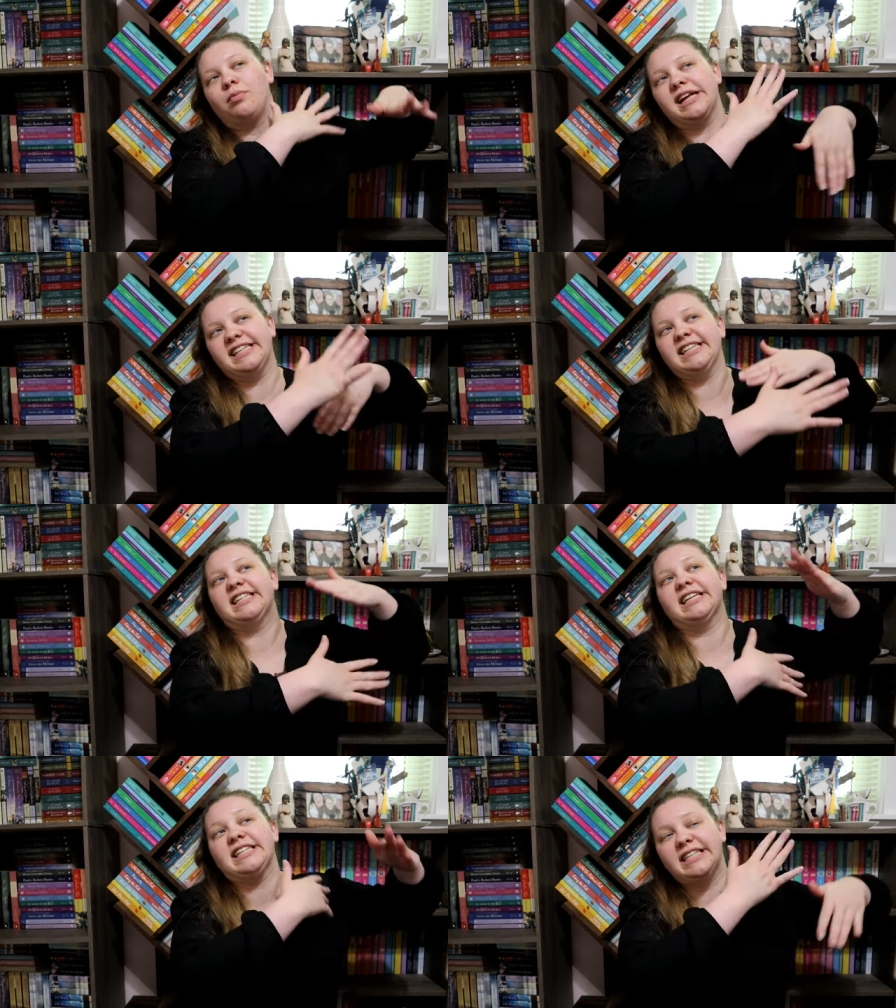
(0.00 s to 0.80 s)

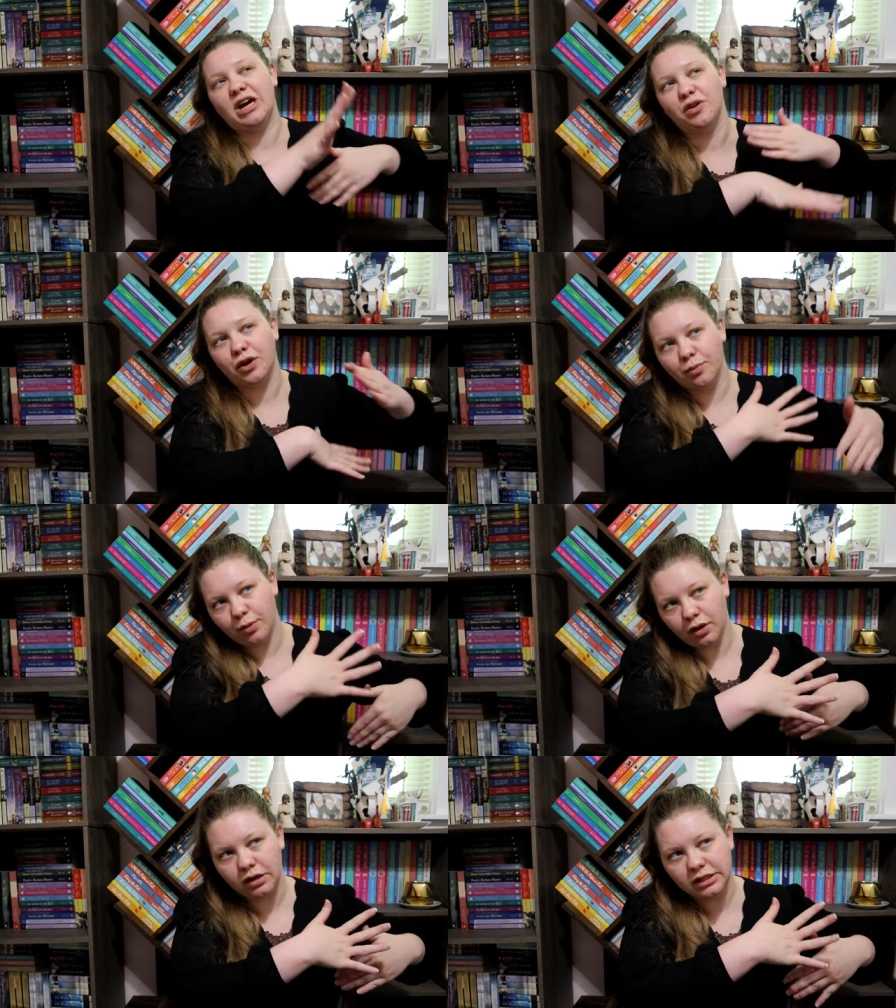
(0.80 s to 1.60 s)
places that sell their
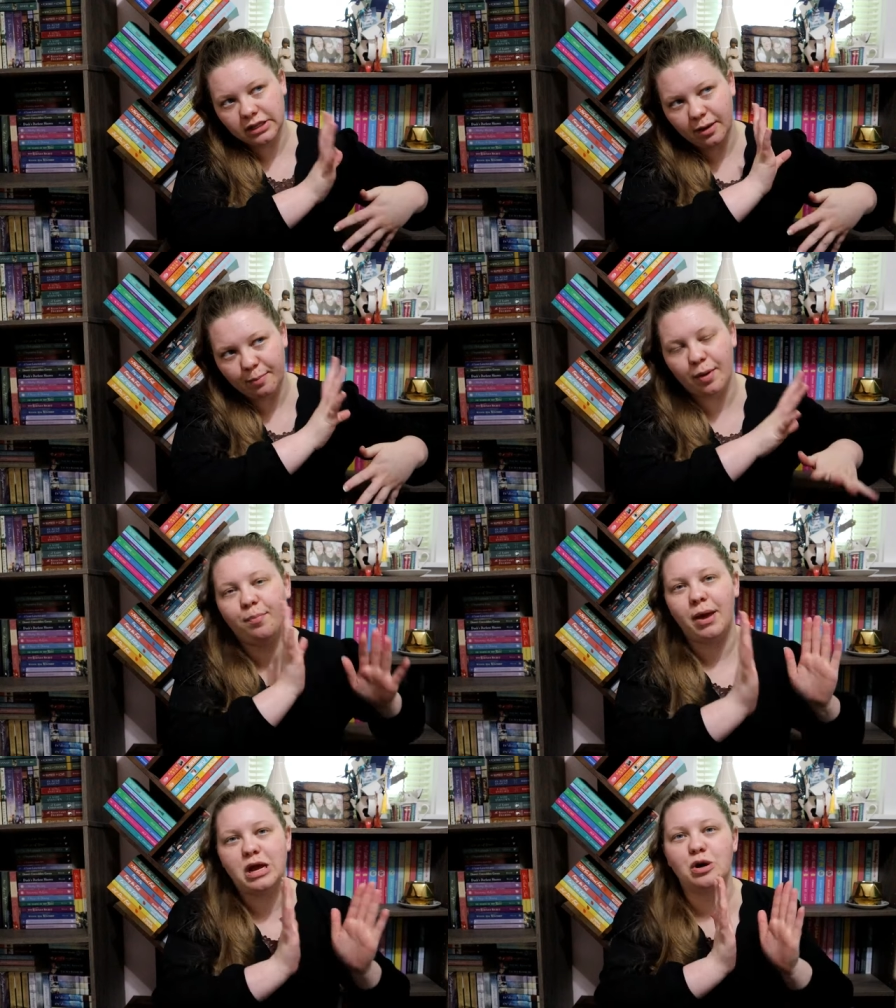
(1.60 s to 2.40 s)
books,
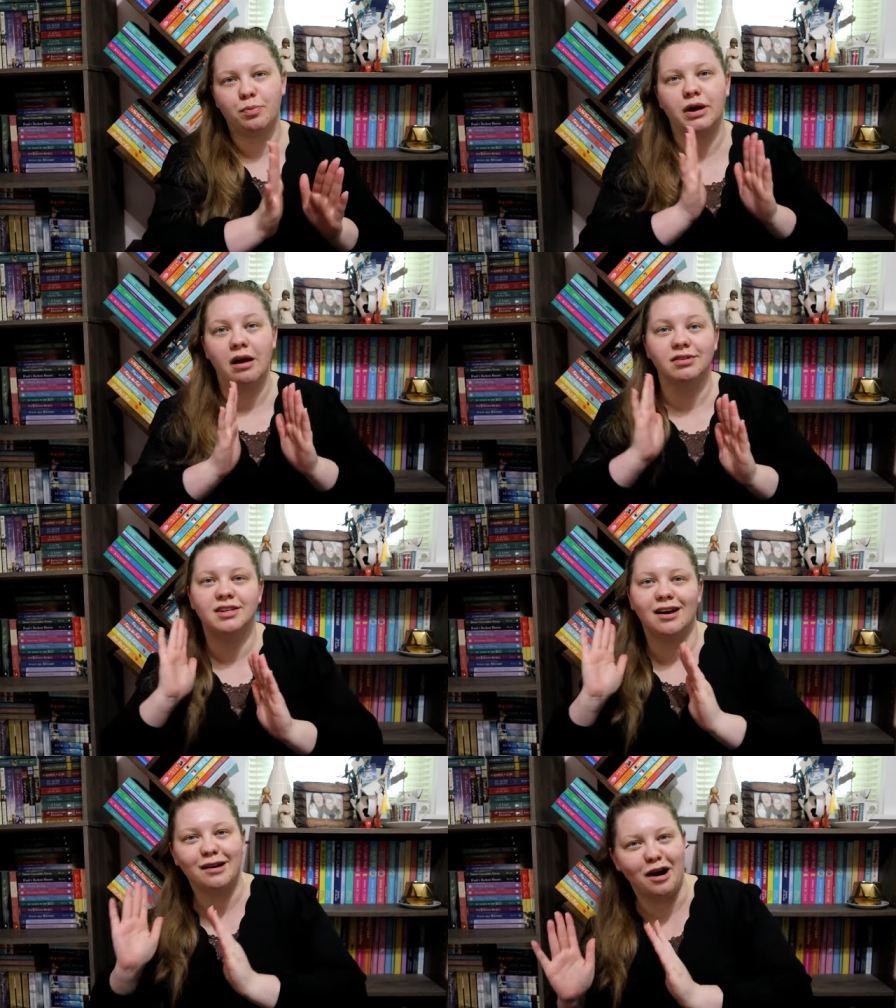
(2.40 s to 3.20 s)
but
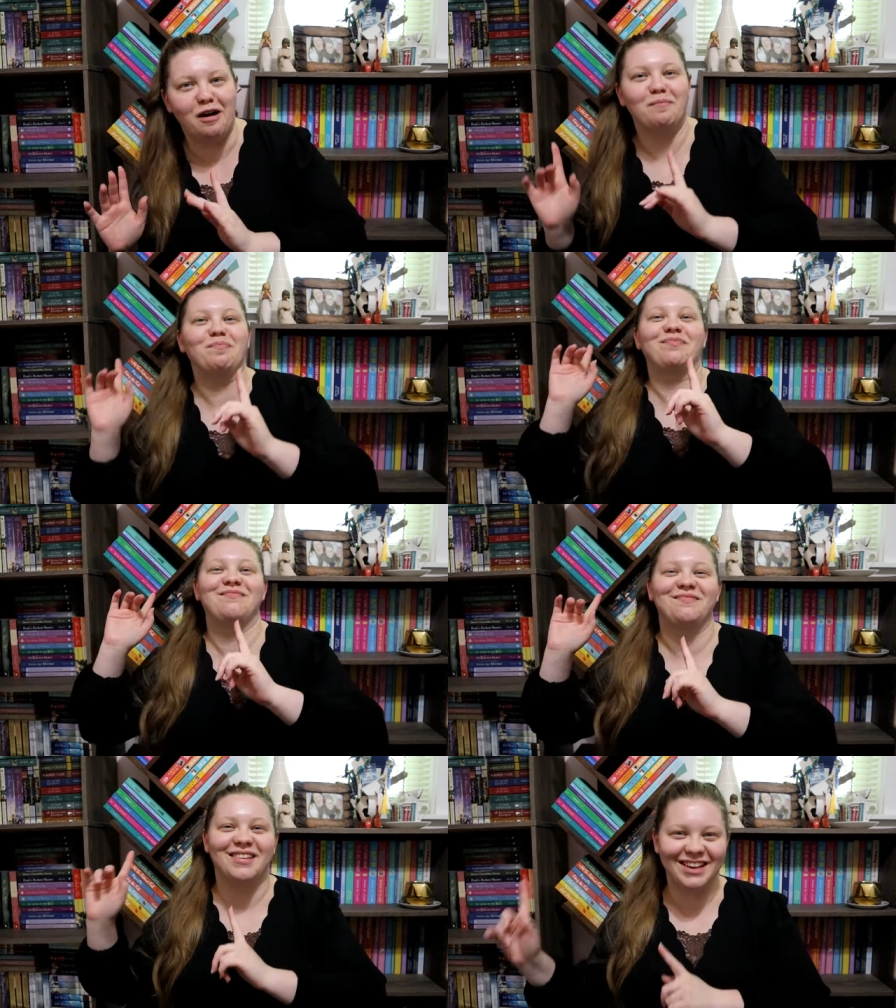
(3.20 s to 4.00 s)
bakerbookhouse.com
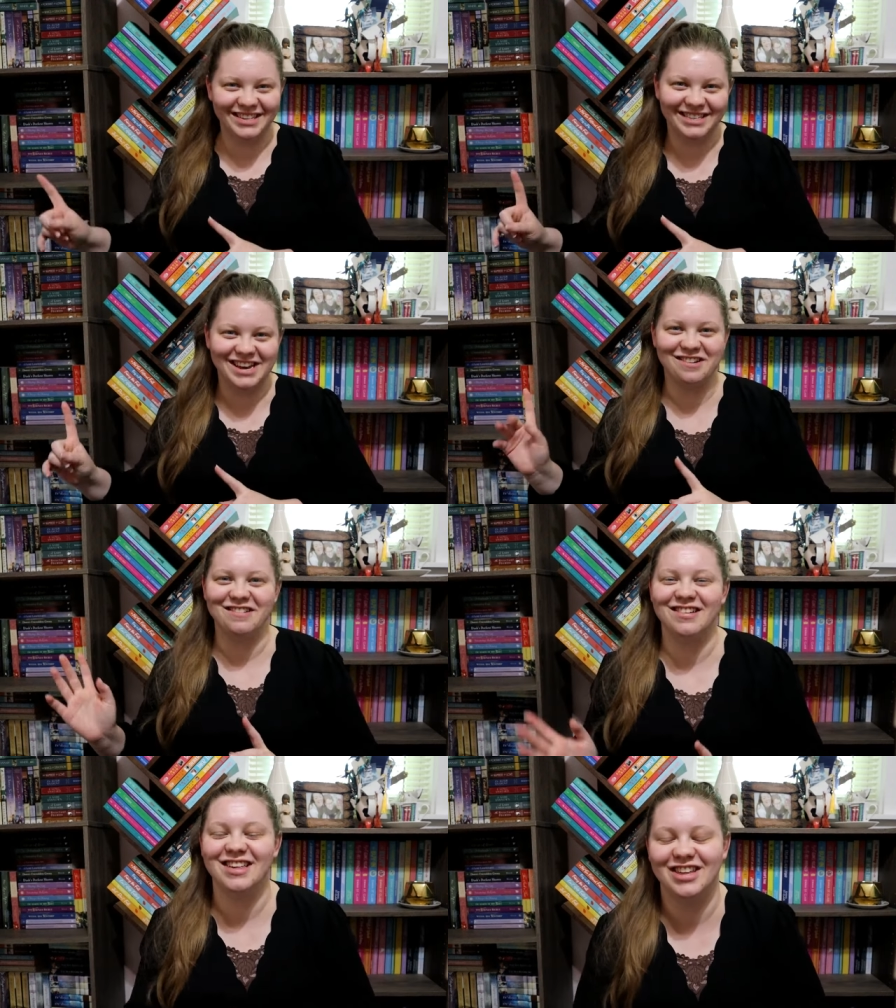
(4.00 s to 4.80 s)
is
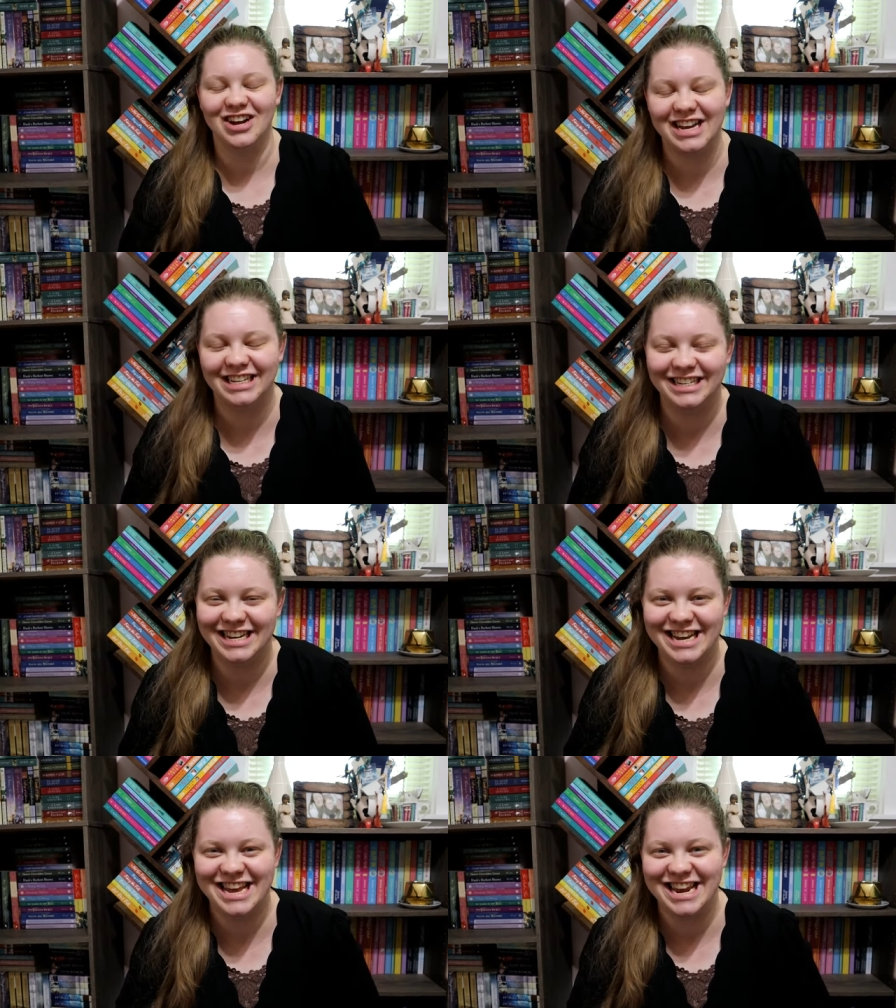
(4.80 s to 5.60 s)
their their
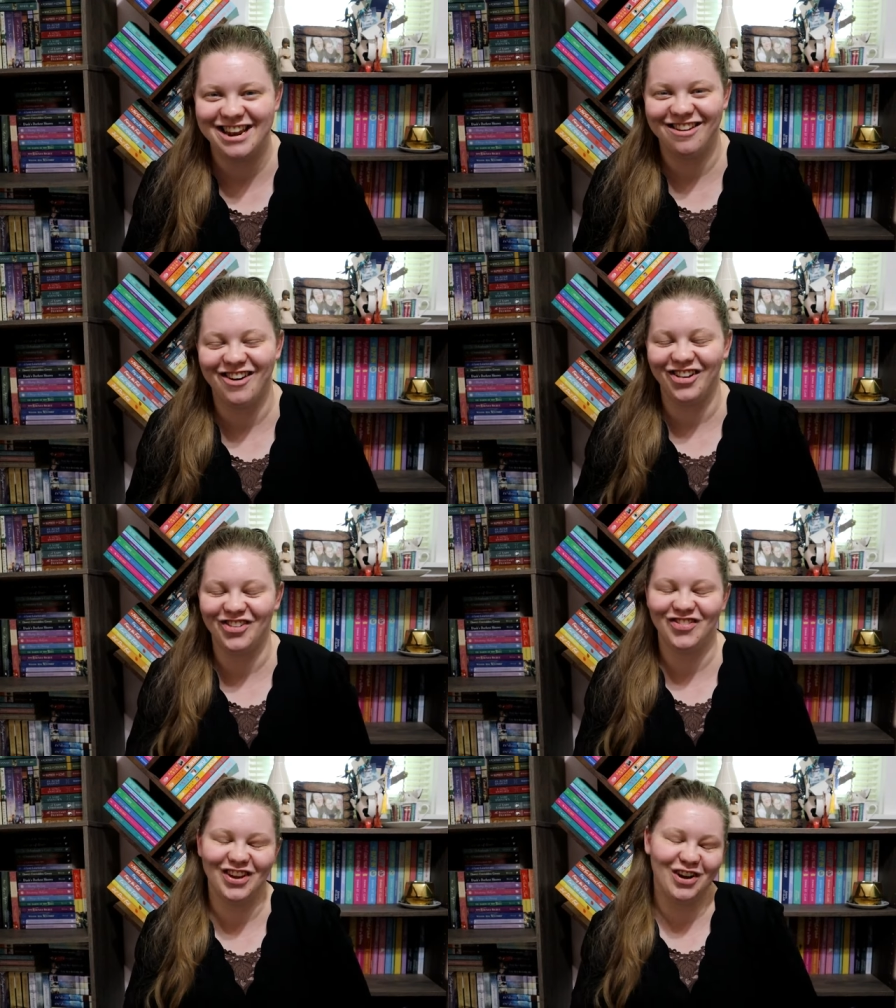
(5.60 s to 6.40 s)
entity and all
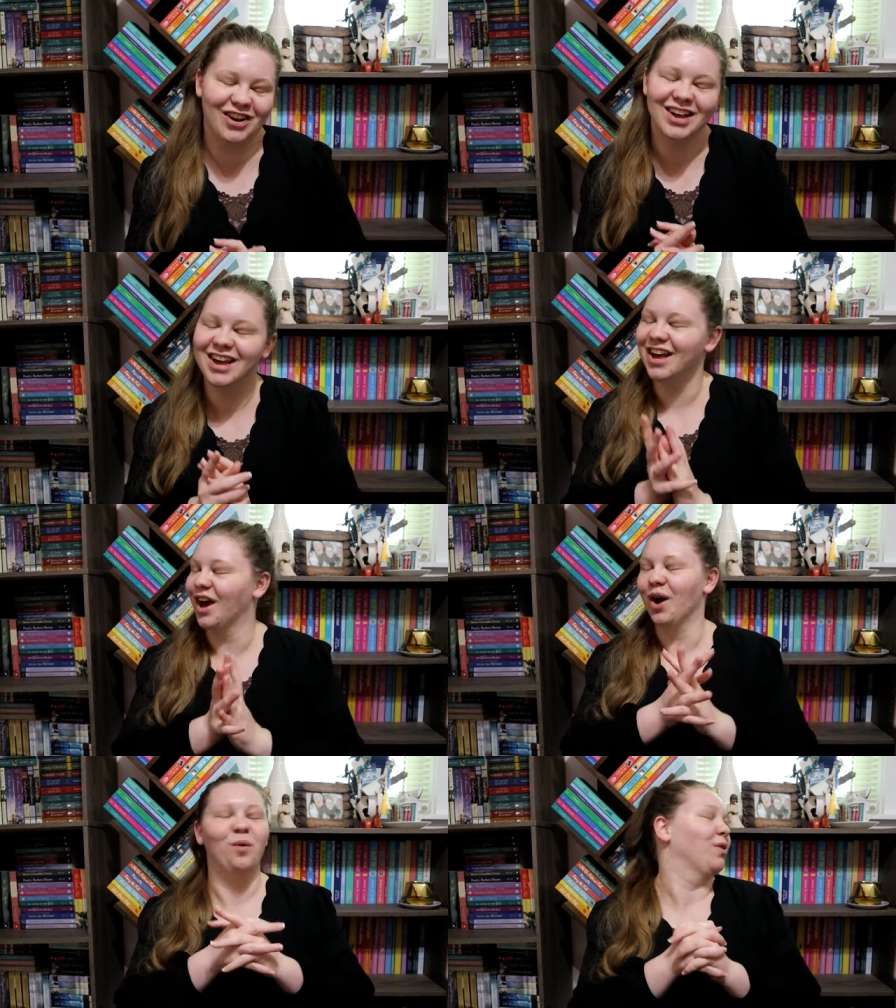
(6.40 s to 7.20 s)
of their
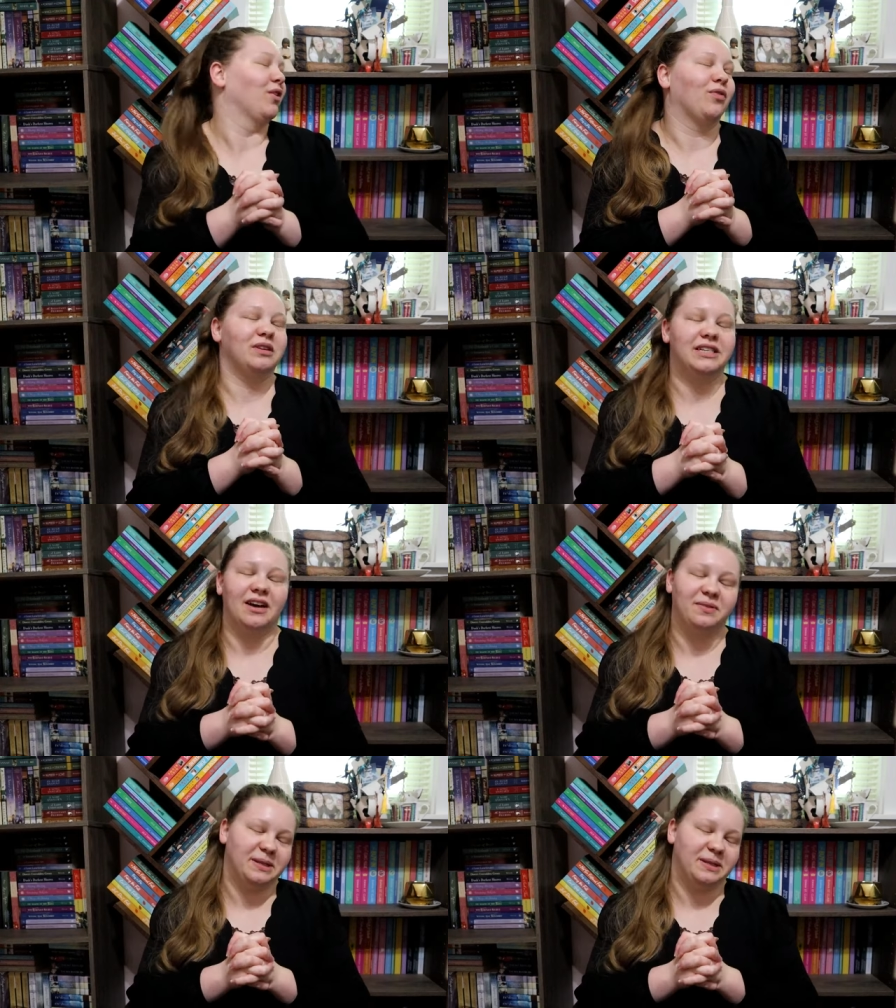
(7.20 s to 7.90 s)
wonderful stuff.